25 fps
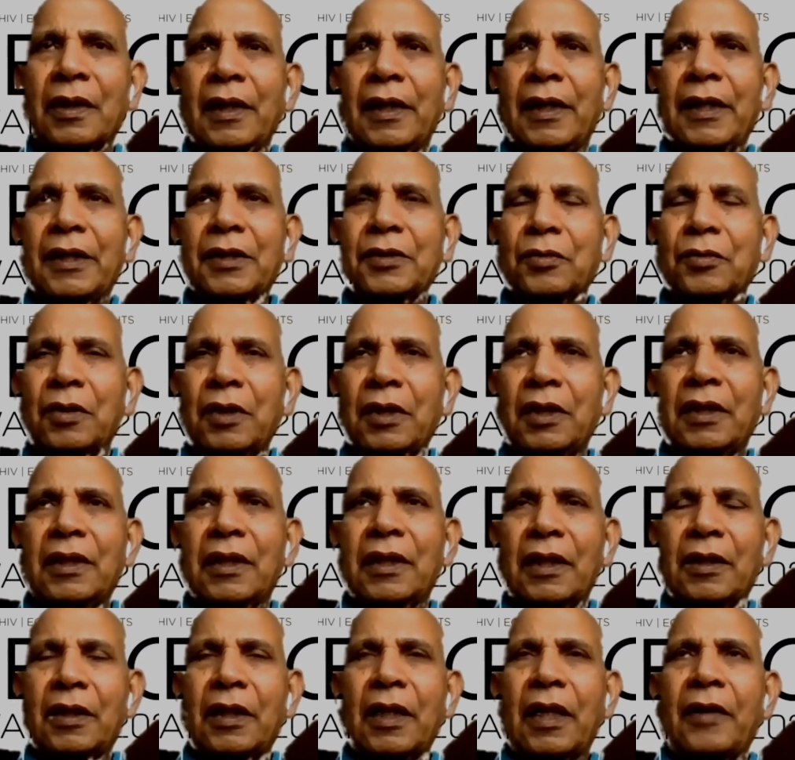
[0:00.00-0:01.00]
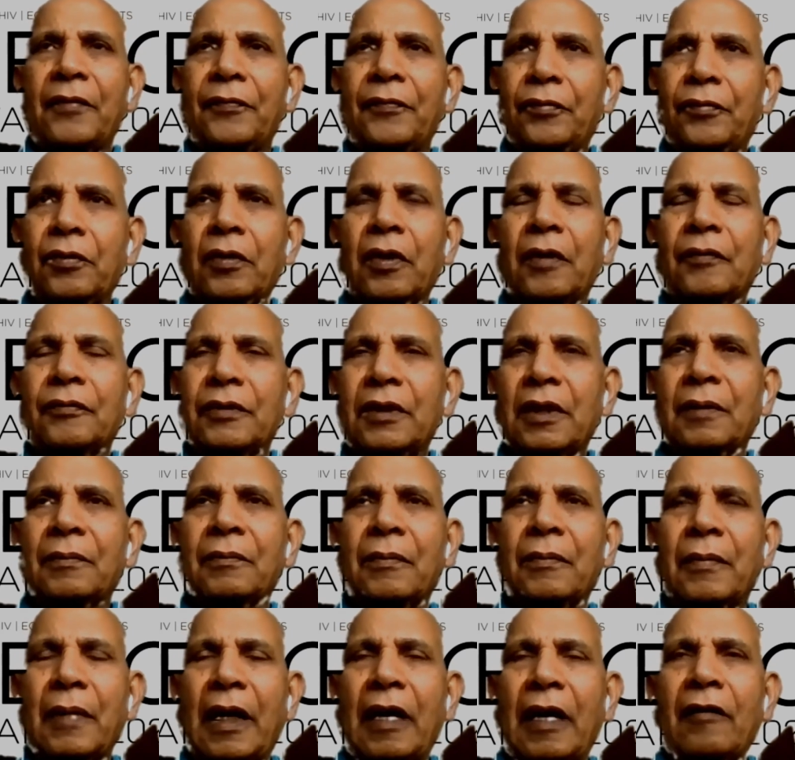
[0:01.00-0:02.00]
It is only that a few of
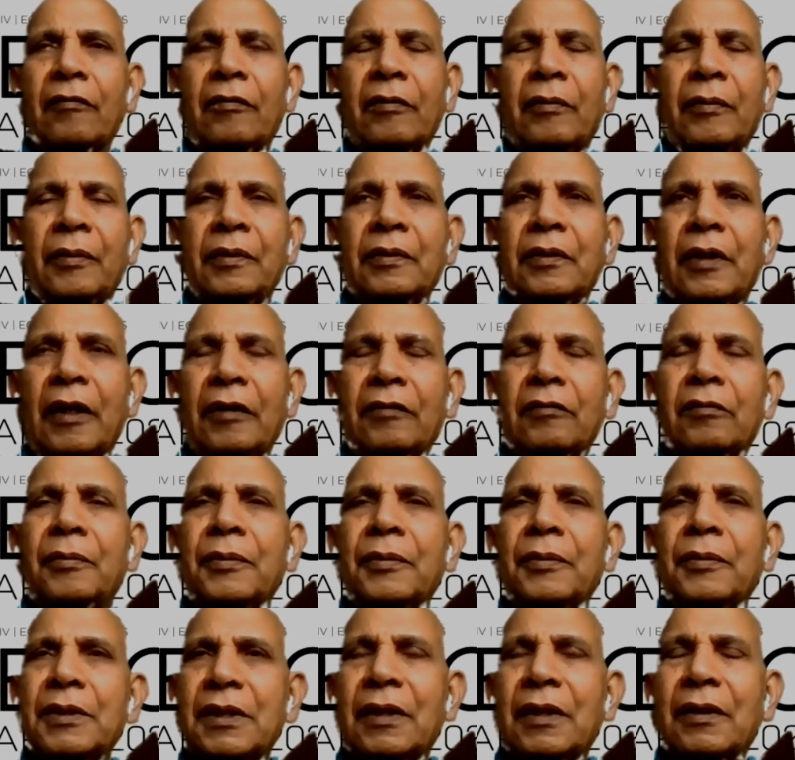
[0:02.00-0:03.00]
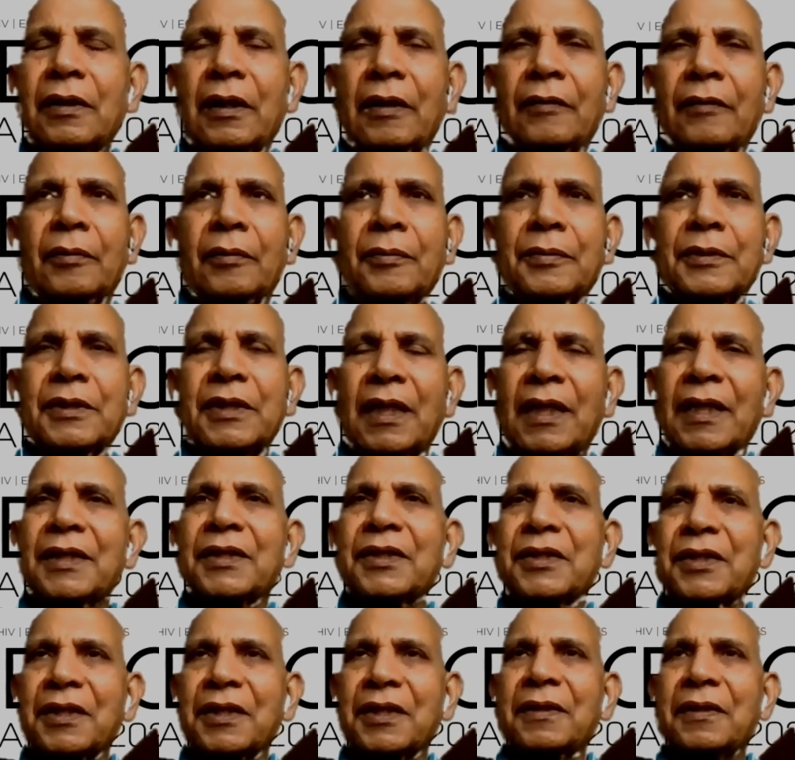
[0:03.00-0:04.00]
them have to be
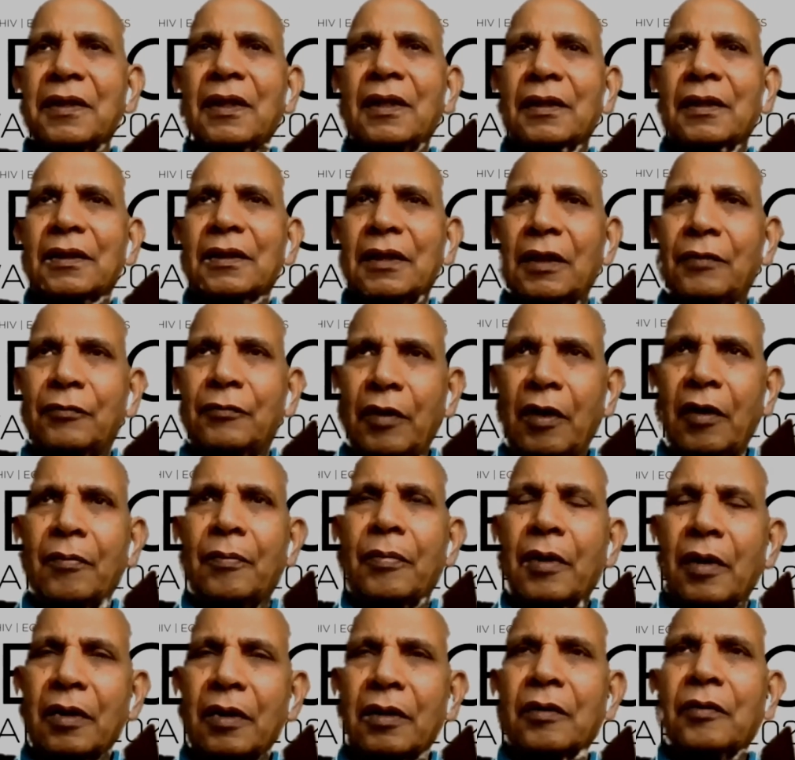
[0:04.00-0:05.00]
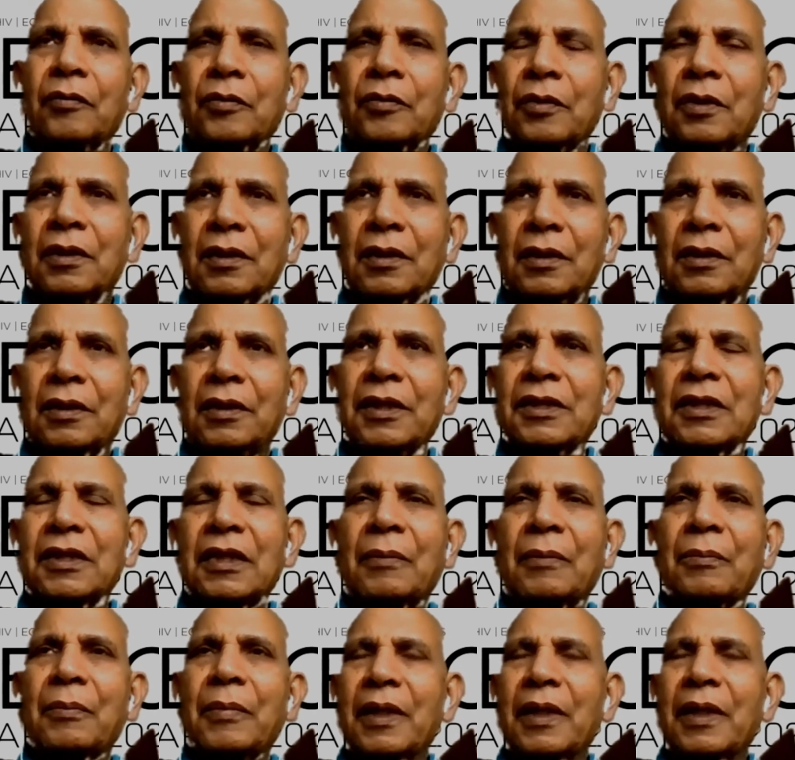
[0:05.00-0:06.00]
selected, that we have brought out this
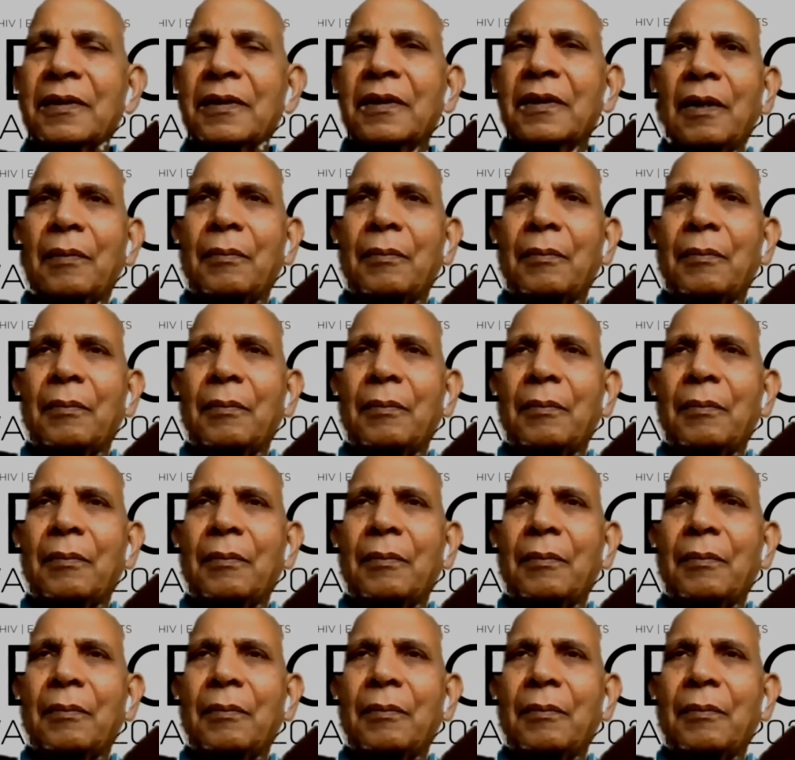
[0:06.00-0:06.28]
number.